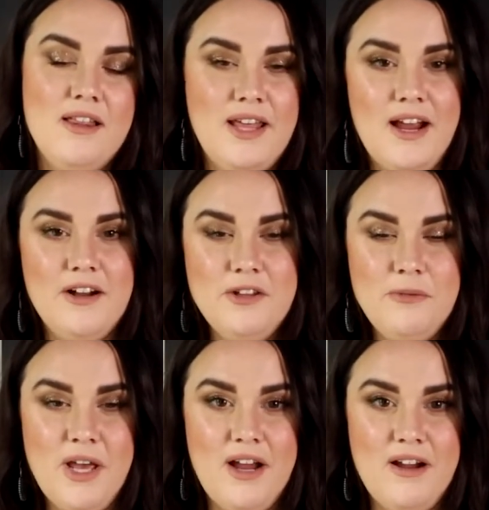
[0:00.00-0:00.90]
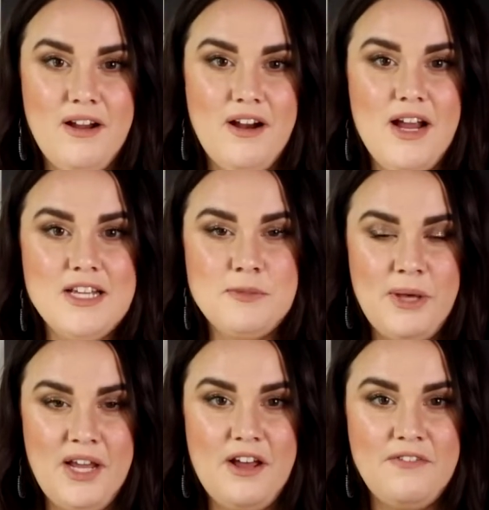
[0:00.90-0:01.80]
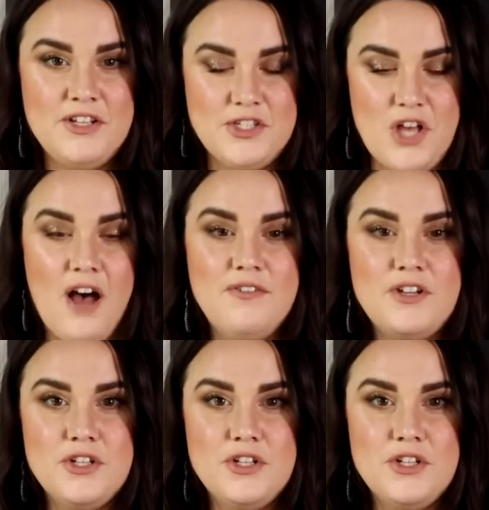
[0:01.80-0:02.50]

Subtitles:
The Aerloom carrier is made of a soft,